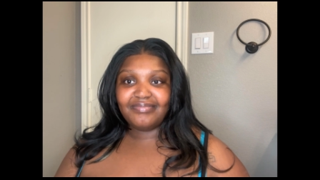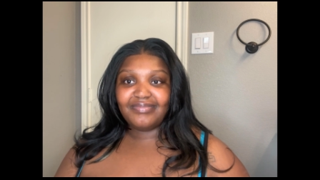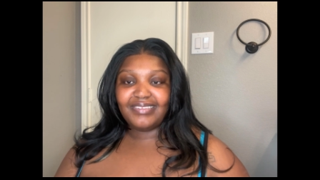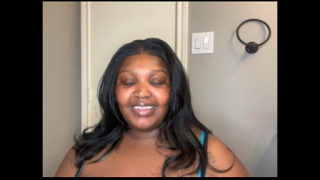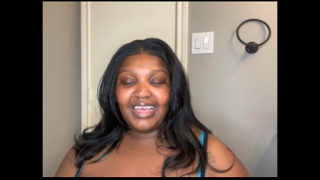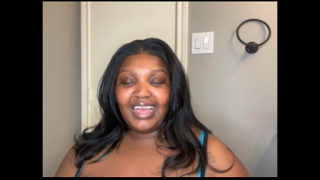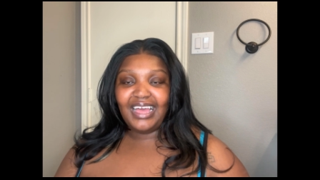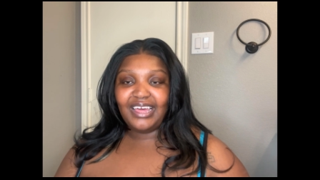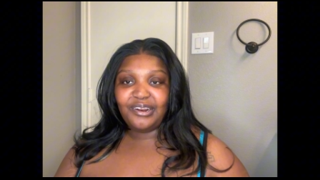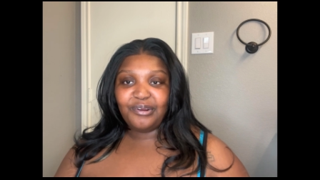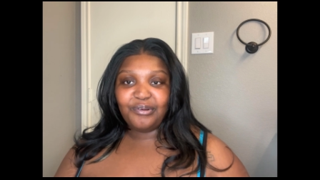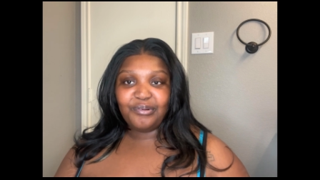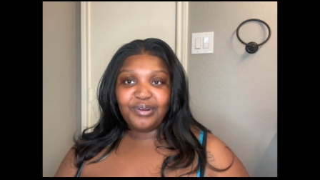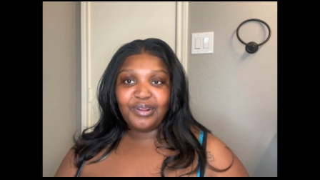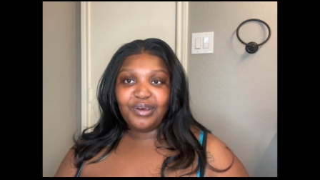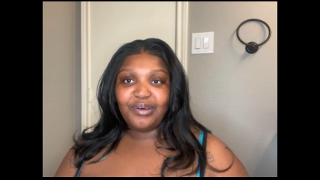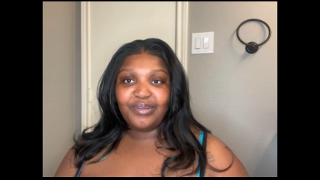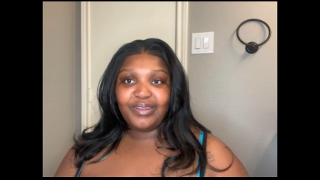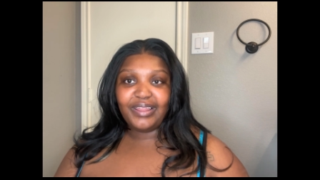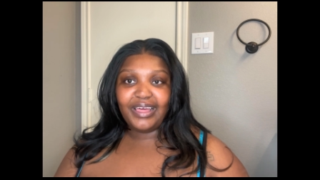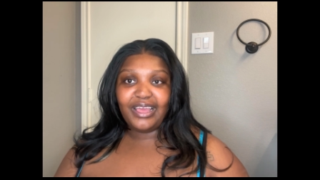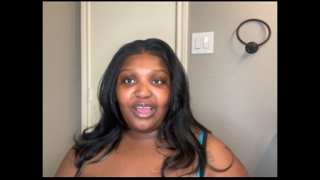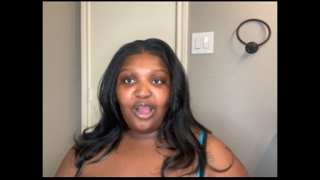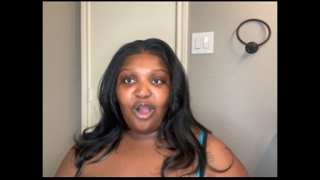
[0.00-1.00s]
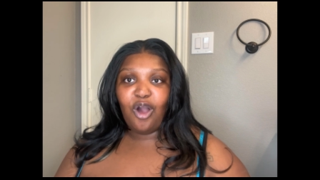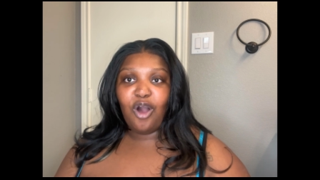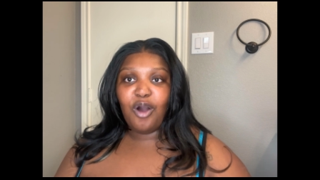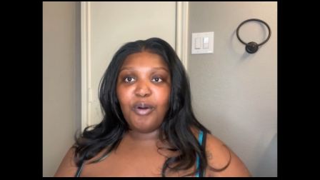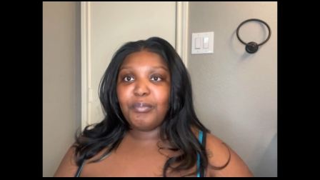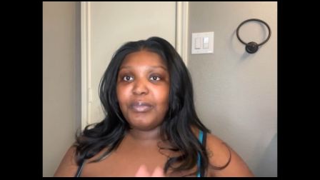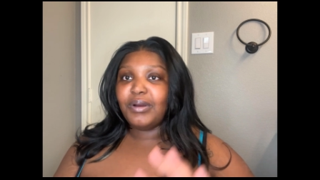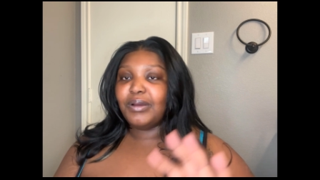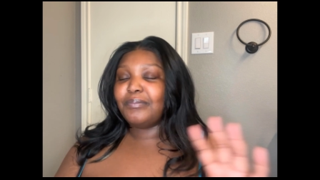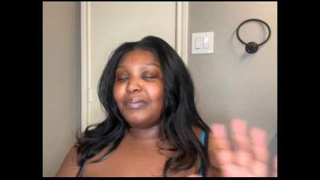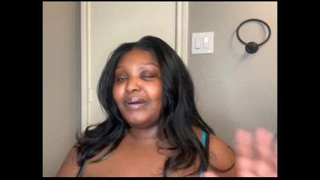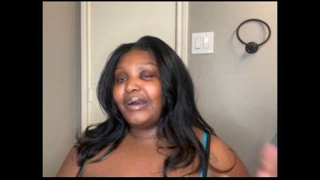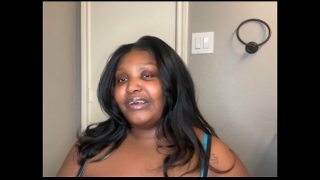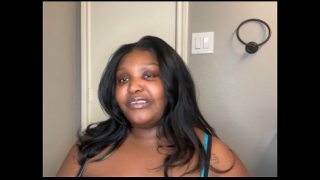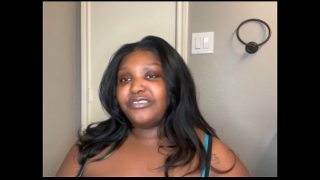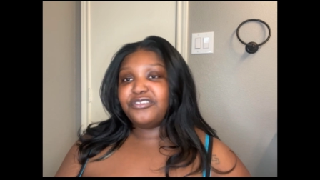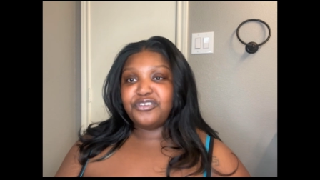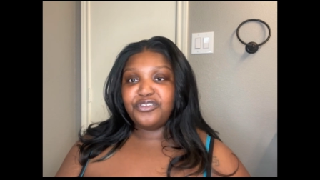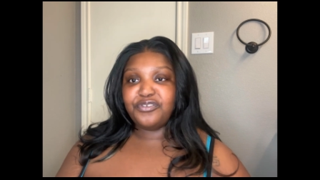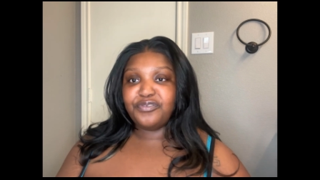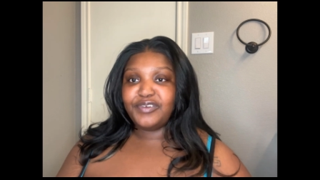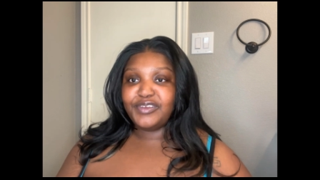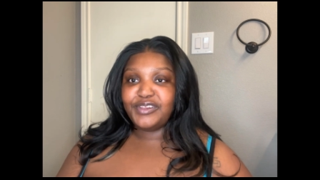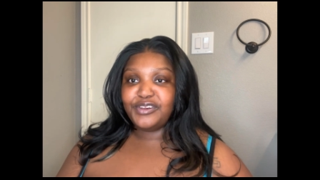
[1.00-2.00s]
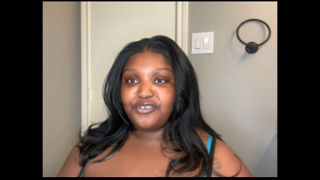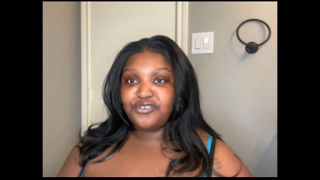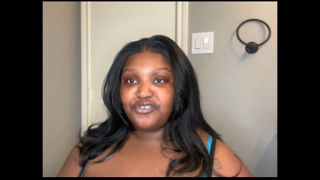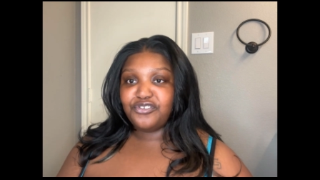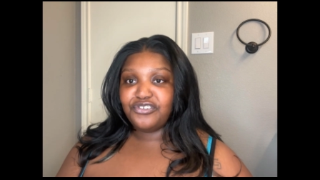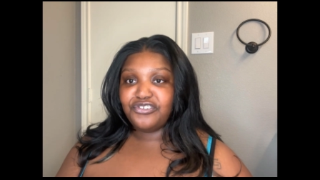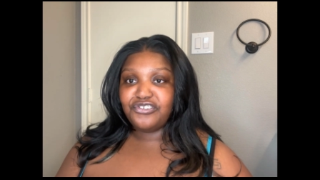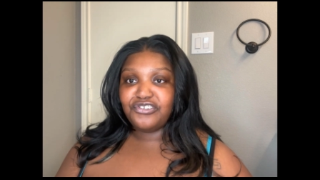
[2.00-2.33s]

I don't know, like all my positive energy